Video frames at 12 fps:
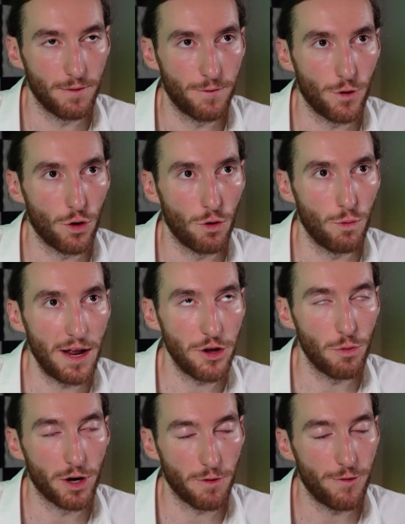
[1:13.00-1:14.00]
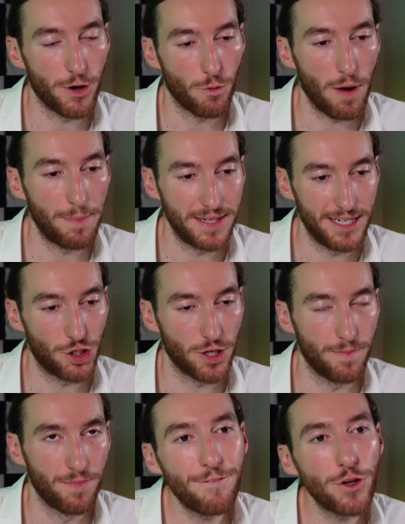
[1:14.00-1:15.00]
for when you want to refer to
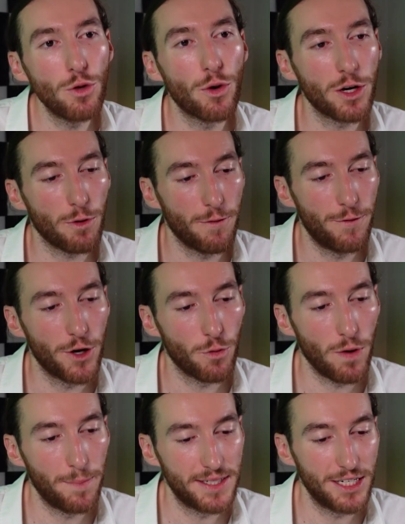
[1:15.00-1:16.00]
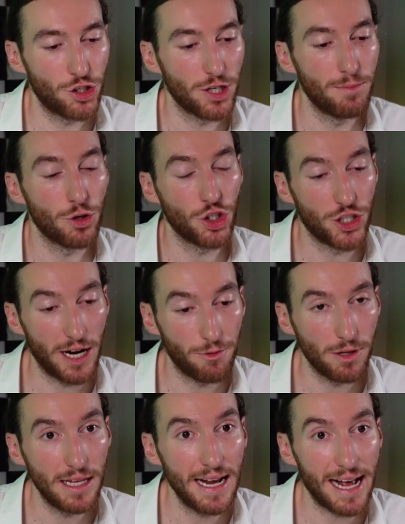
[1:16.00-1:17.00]
repetition. If you want to refer to repetition more
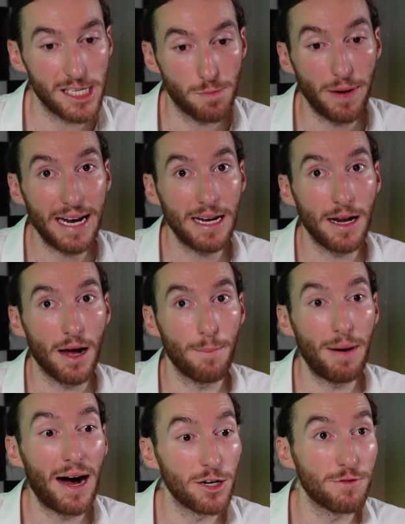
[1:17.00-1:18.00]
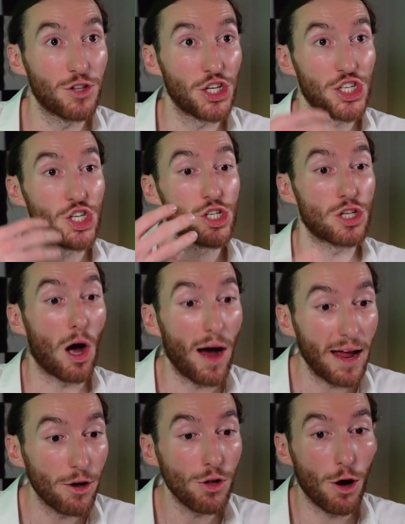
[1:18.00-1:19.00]
generally as being part of the
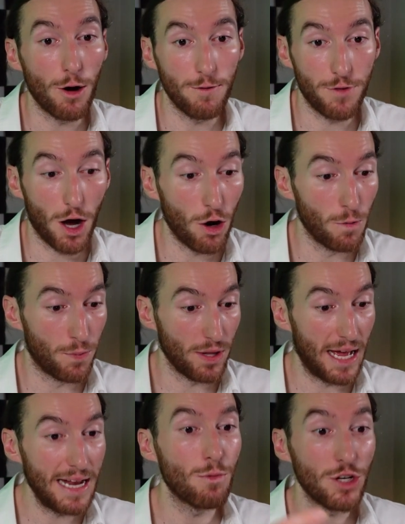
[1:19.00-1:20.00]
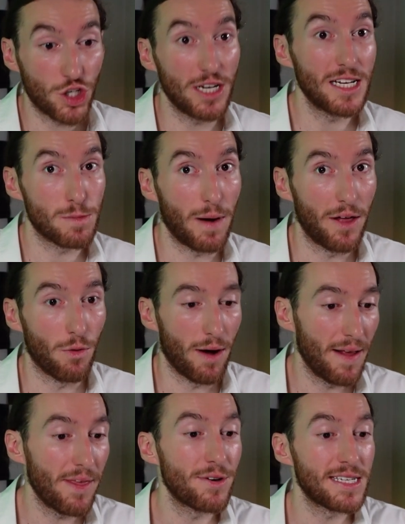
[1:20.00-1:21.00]
style of the whole play, which it is, by the
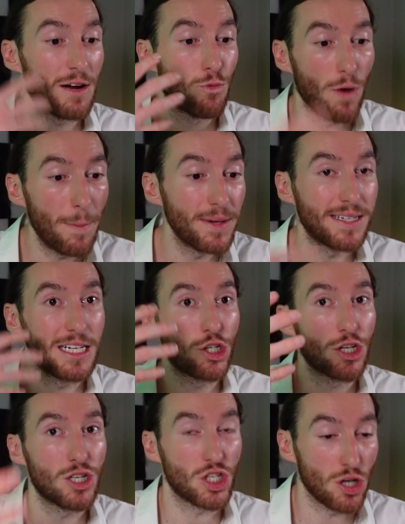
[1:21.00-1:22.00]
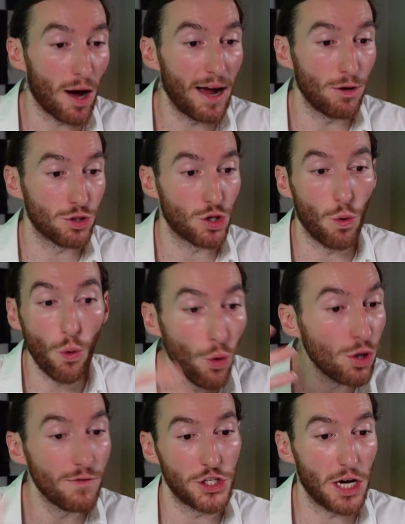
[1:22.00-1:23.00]
way, there is a repetitious style to
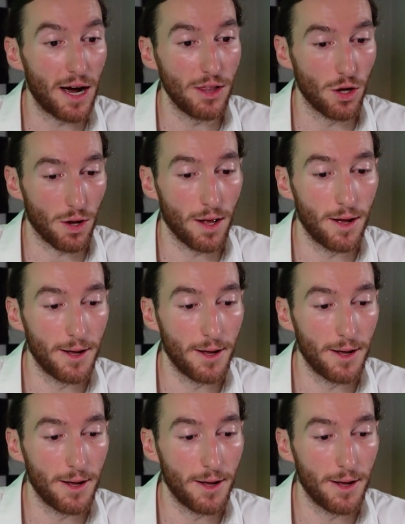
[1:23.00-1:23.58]
all of the dialogue.